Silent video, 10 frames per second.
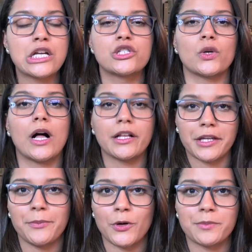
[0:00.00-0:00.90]
so I'll
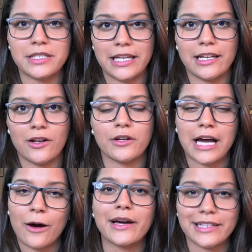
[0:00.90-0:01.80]
keep you updated on
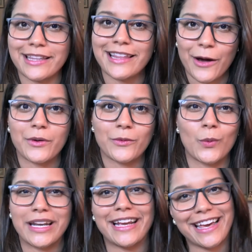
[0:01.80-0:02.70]
how I like that one
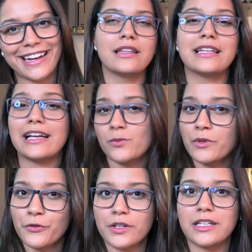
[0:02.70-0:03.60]
when I get it. Last
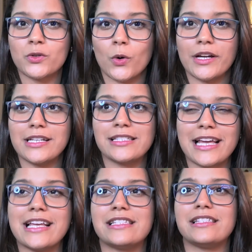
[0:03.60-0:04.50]
one for the toys
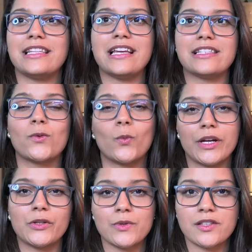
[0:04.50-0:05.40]
is this
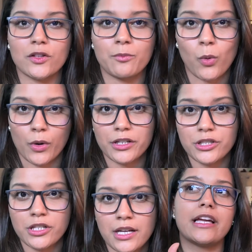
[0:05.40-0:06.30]
windowsill
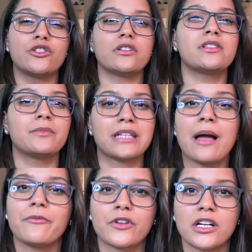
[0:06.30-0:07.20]
porch. It took some
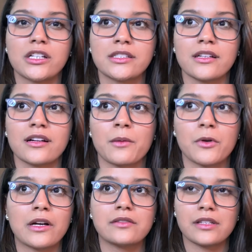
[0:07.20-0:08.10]
time for her to come
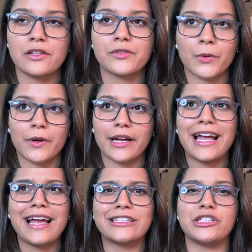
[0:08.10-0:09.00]
around to this toy.
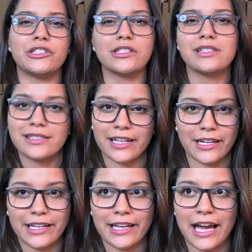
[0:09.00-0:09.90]
She's just a
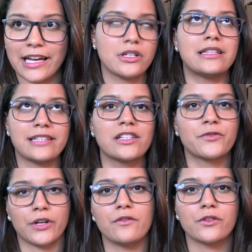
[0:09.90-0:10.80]
scaredy cat. It takes
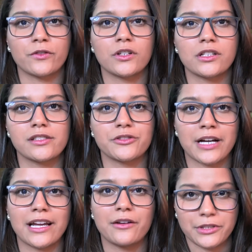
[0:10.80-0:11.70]
forever for her to
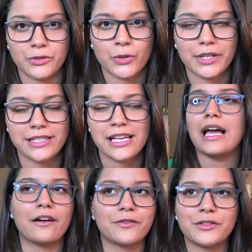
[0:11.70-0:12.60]
try out new toys.
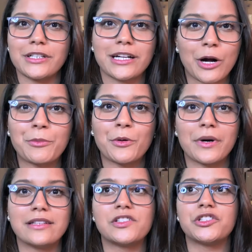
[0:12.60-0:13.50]
After a couple
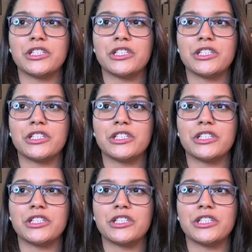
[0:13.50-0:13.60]
months,